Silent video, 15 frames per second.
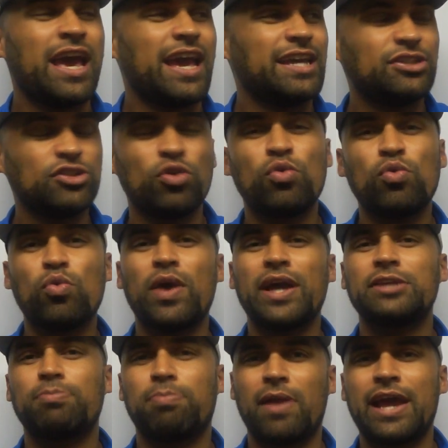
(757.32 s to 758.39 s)
he's
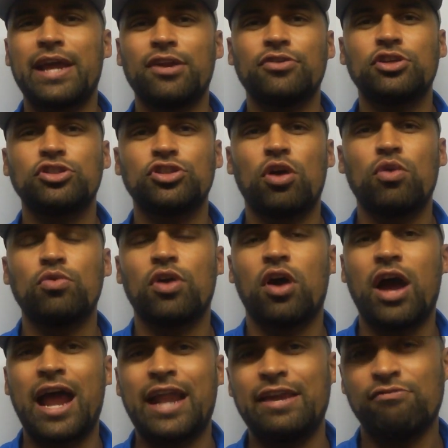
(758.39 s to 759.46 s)
always playing on the shoulder,
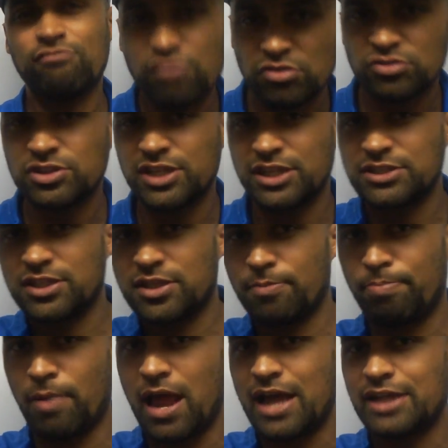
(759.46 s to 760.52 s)
and he runs into
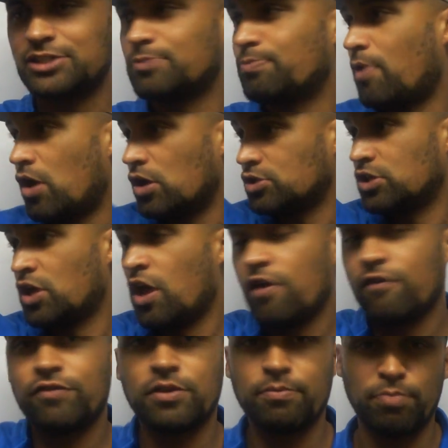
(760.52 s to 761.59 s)
the blind spots
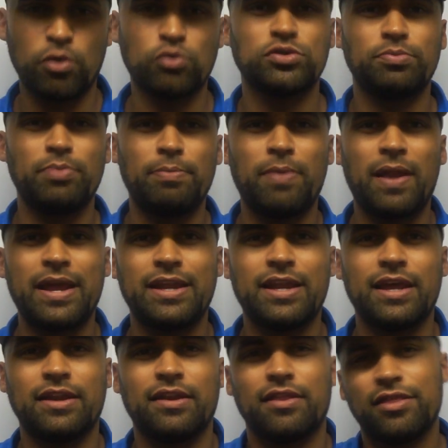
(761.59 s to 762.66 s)
for the ball to be played
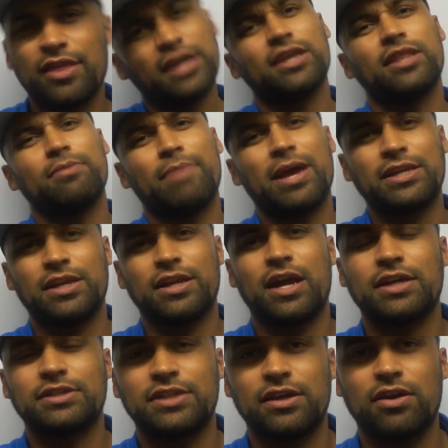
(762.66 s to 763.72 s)
in. Think of the Man
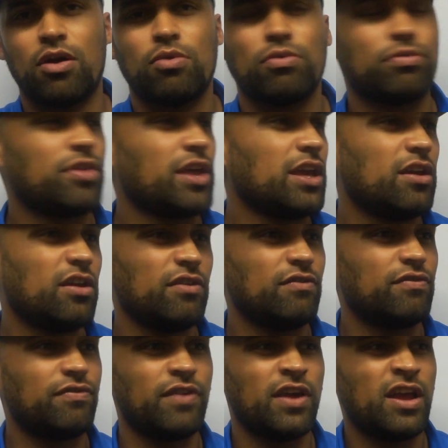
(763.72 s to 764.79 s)
United goal. Think
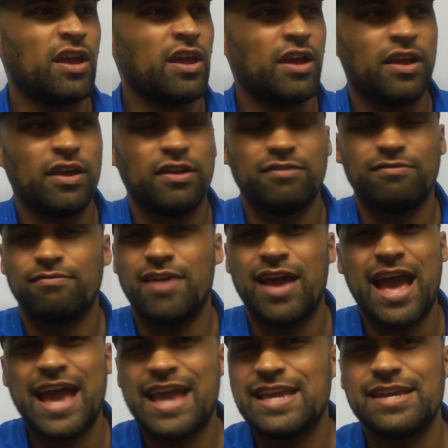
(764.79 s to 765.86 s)
of
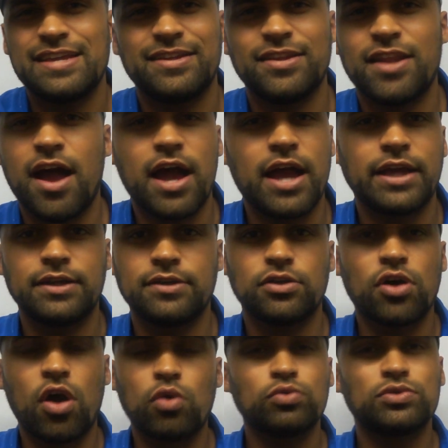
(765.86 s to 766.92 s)
8, 9
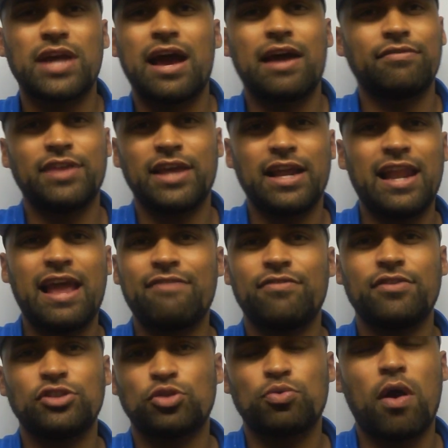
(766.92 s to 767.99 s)
goals out of the
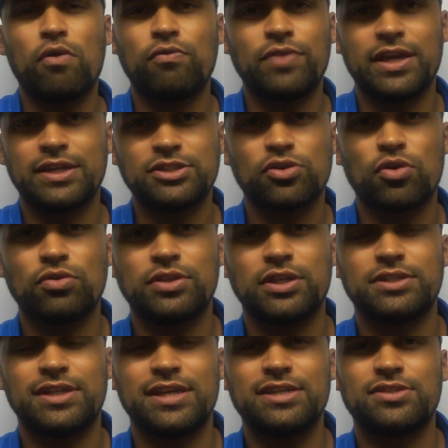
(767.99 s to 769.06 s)
11, 12 that he scored
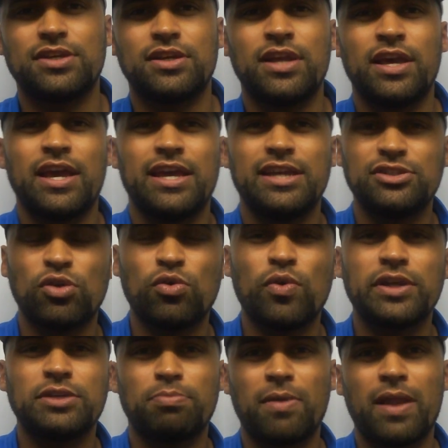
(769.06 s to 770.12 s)
this season. He's
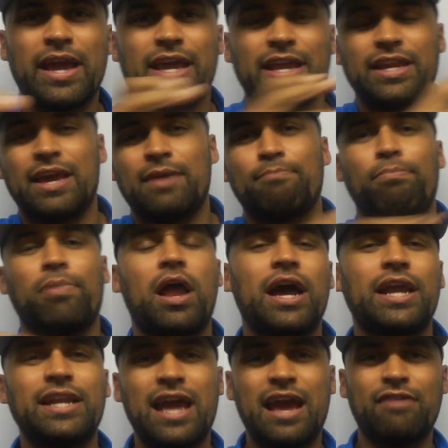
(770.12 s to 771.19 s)
always playing in
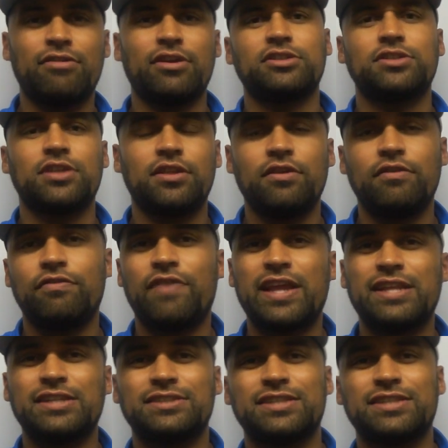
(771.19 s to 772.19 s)
blind areas to the defence,